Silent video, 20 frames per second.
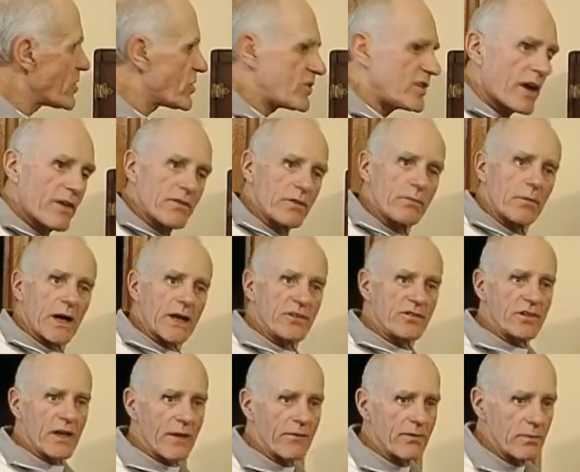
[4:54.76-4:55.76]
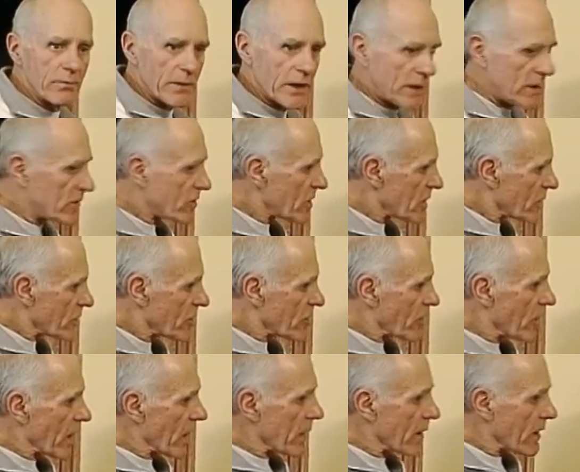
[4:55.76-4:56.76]
7x7 means is
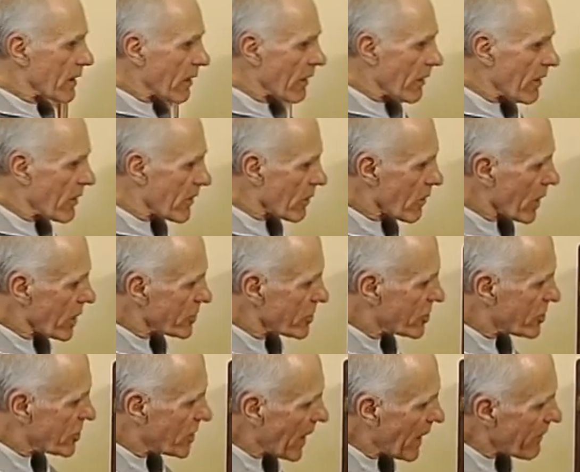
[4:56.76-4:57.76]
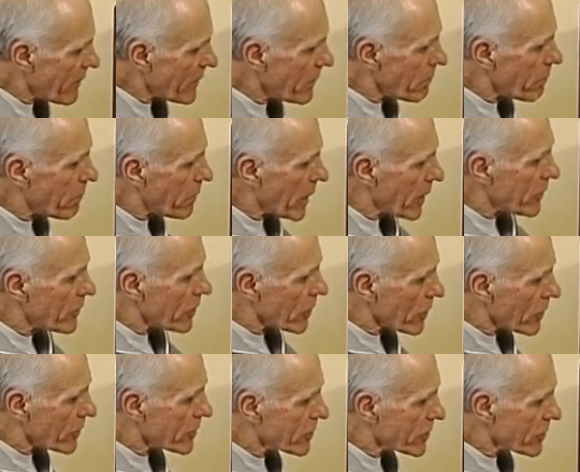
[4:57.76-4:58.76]
that there are 7
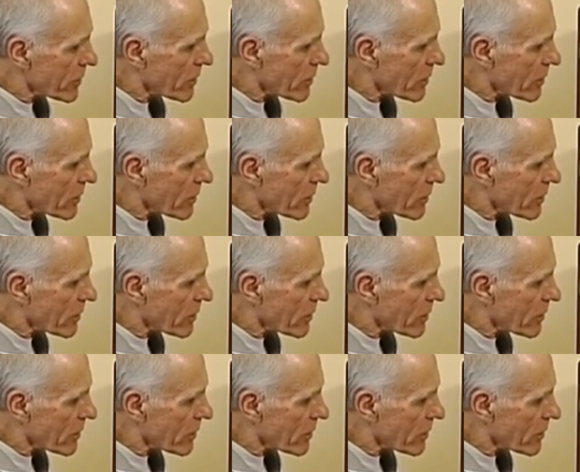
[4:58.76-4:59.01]
bundles